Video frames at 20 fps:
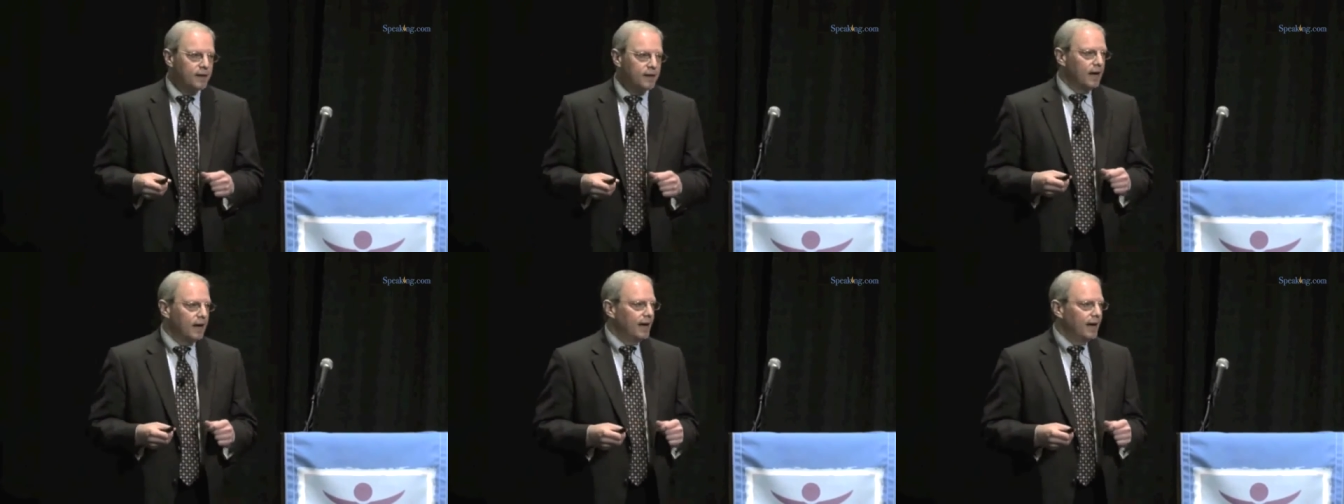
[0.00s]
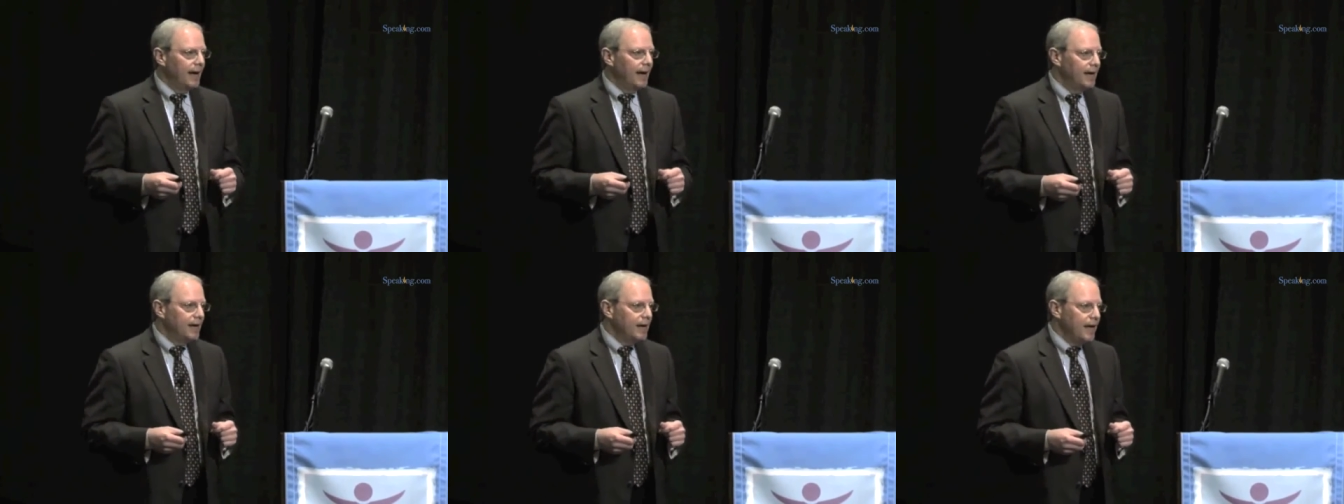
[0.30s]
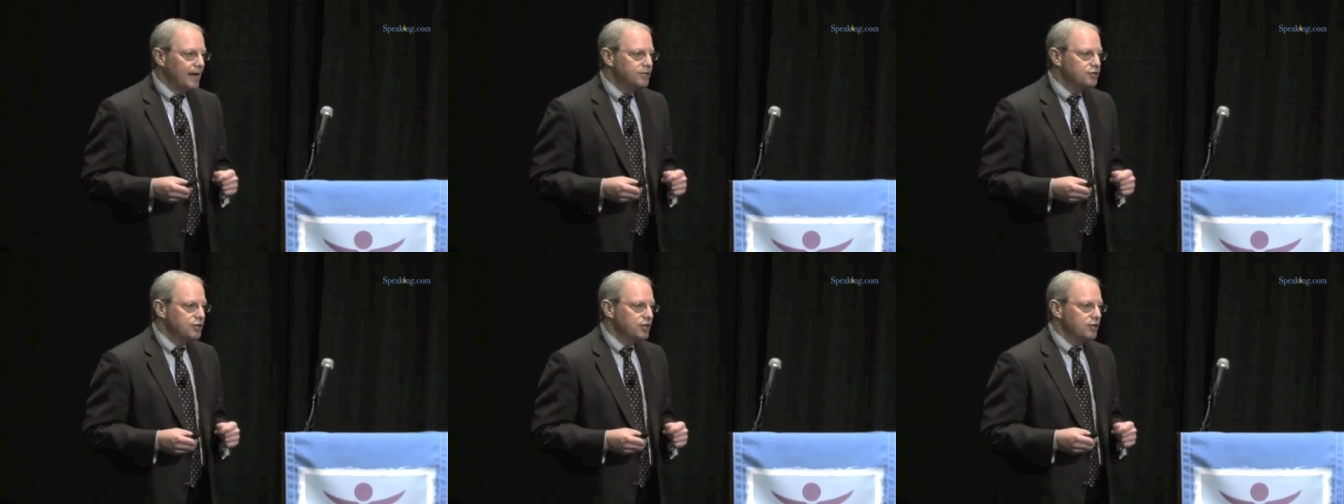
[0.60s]
Hand
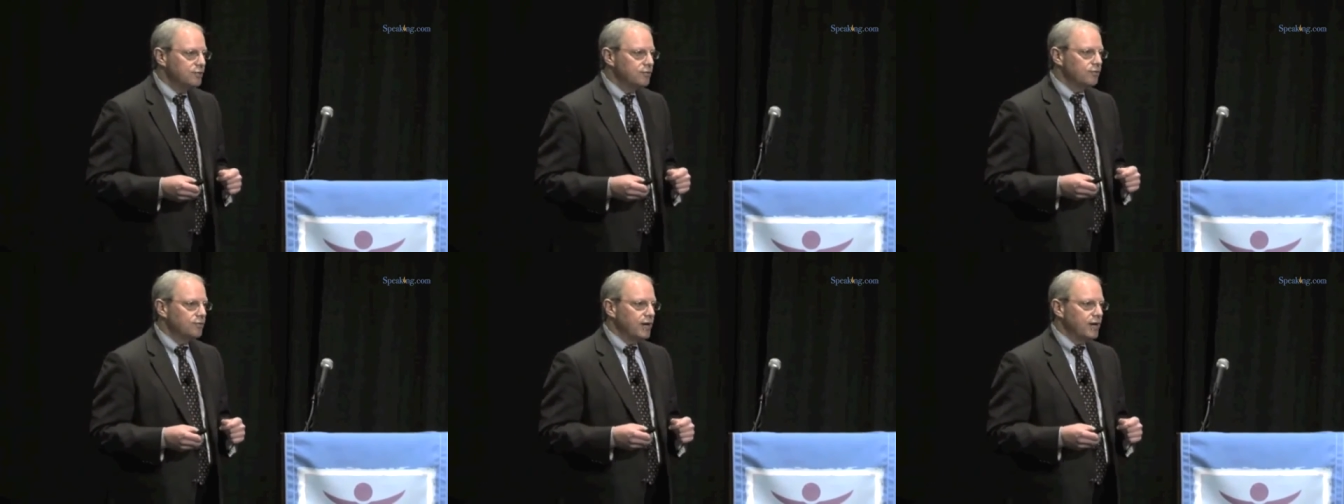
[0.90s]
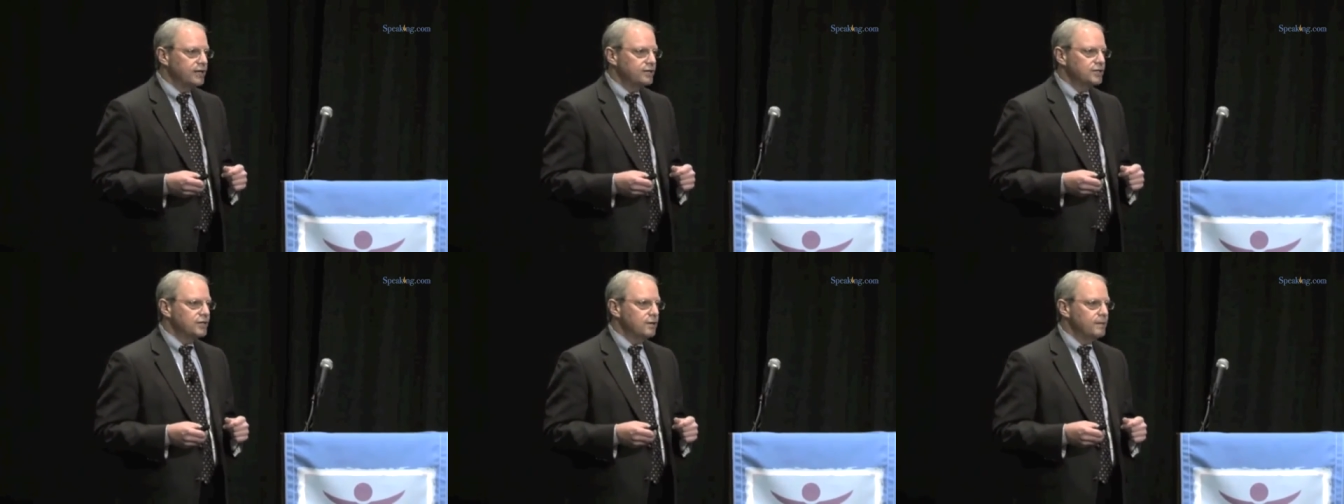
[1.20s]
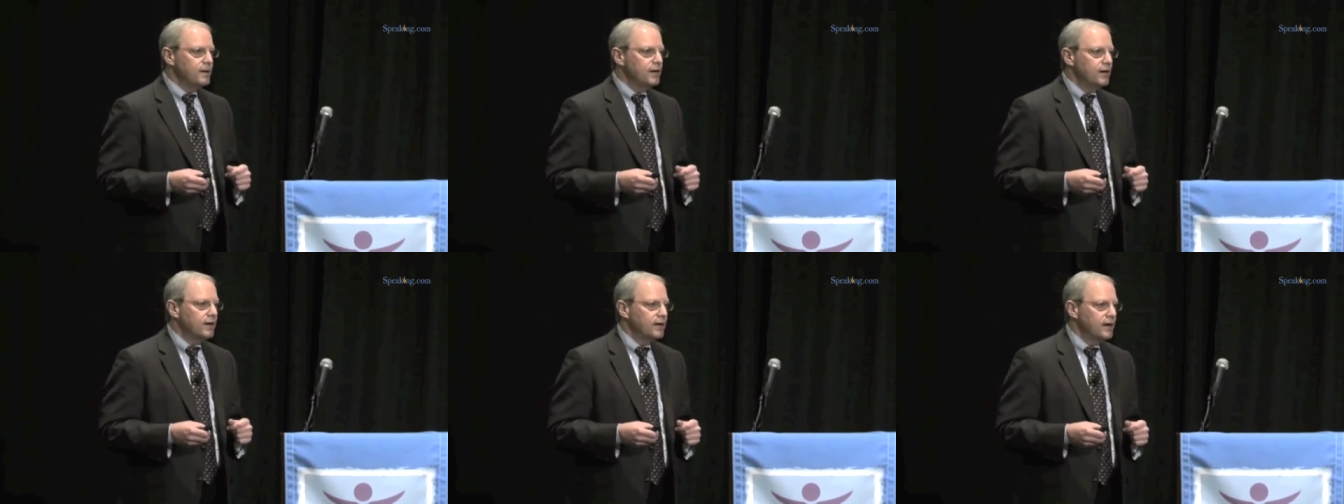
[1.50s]
hygiene rates in
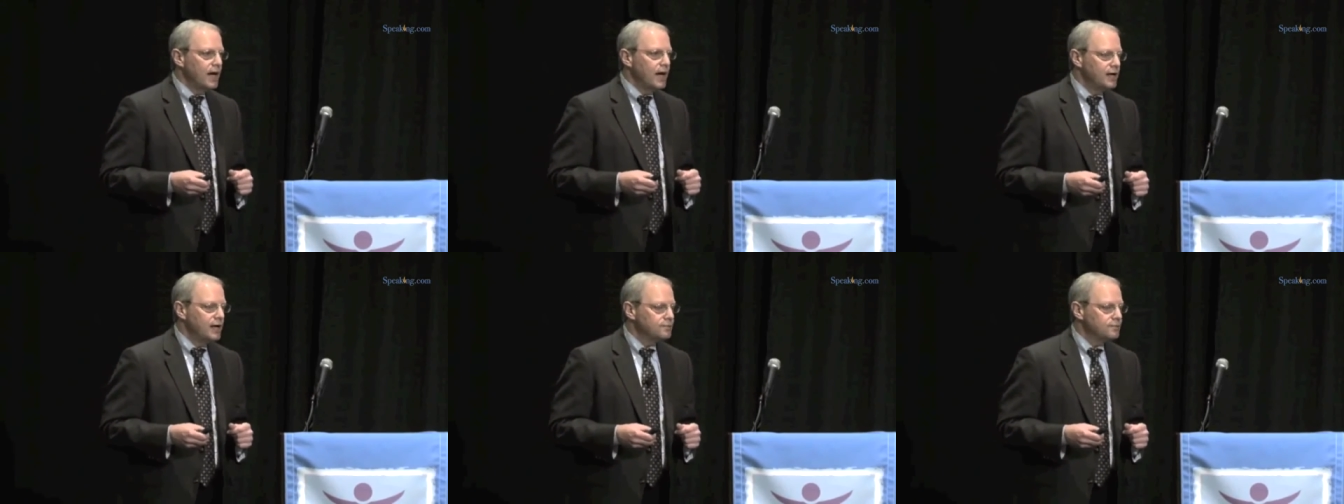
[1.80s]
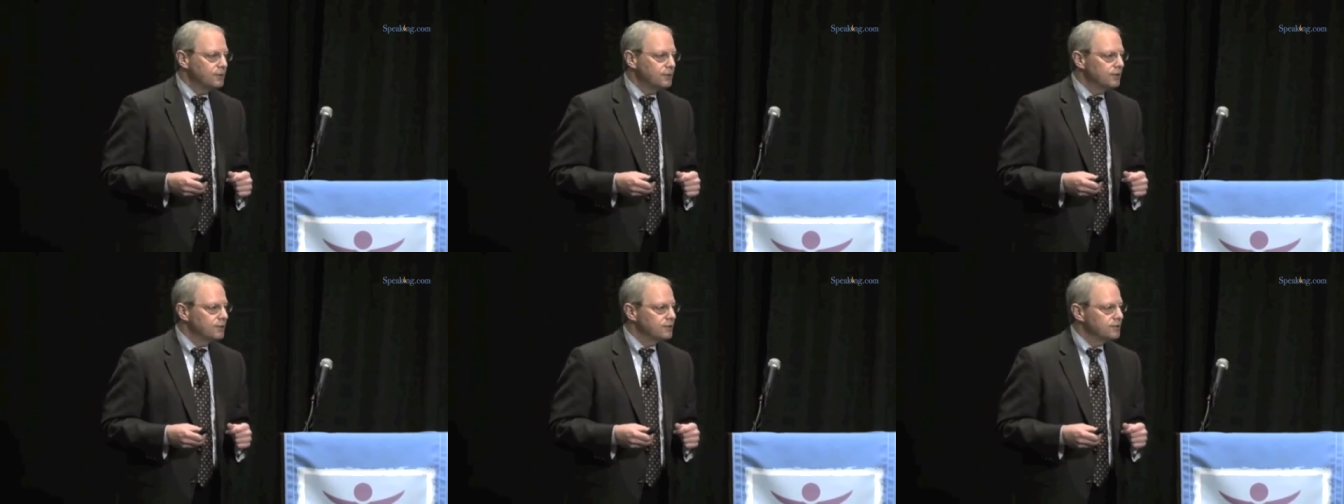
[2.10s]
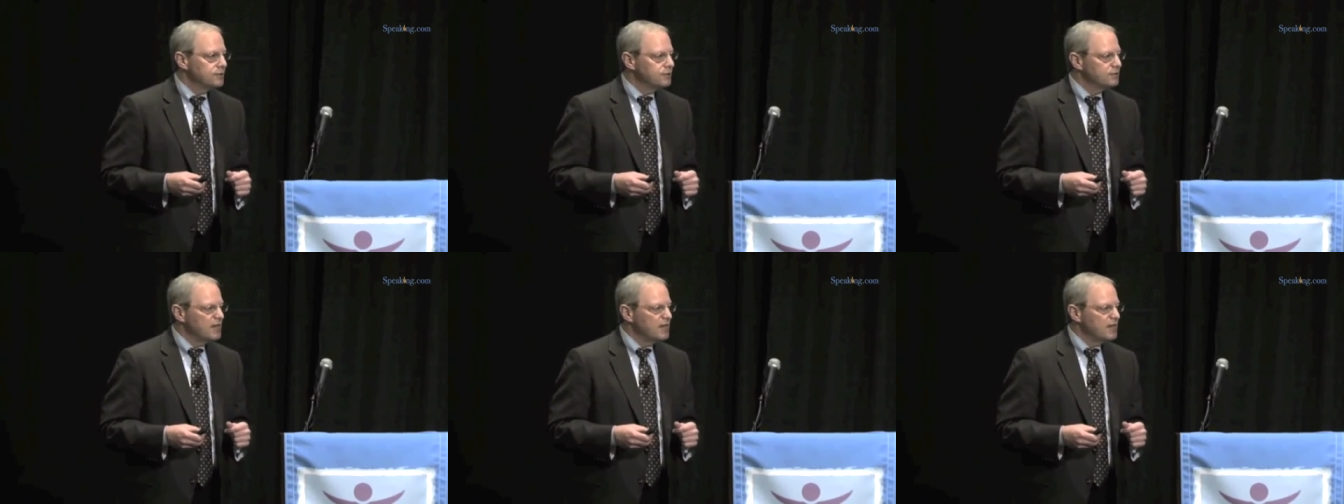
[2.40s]
American hospitals